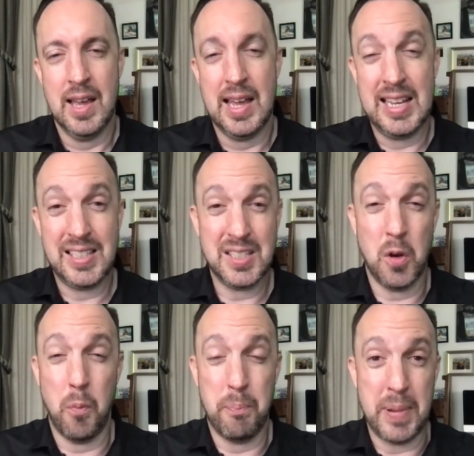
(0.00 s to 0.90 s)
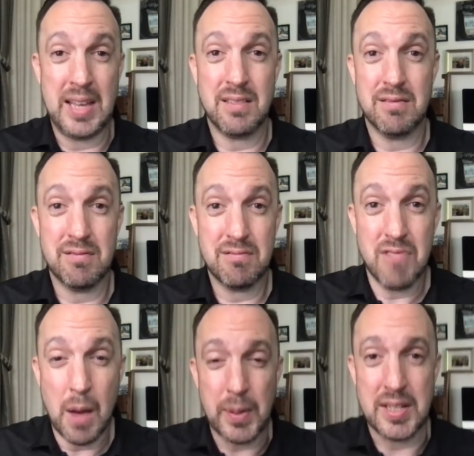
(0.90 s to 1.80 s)
It's just a bit
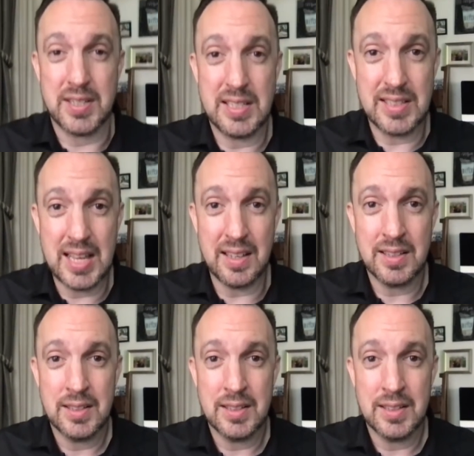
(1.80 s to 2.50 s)
rubbish, isn't it?